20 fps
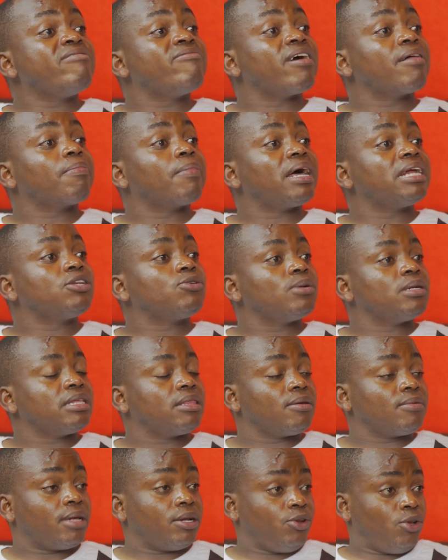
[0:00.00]
Even that
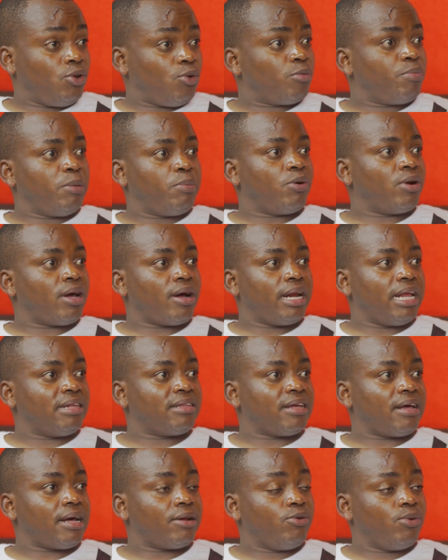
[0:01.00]
20,000. Do you know what people nowadays
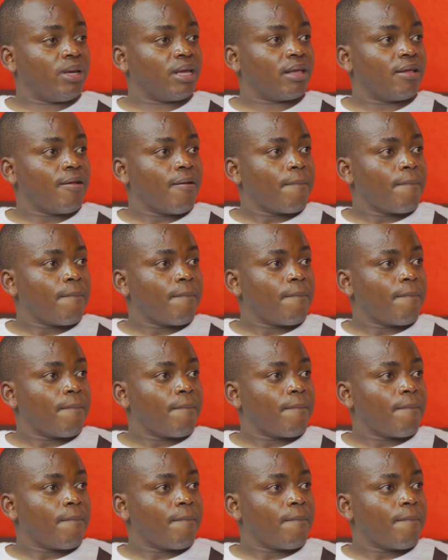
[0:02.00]
are doing?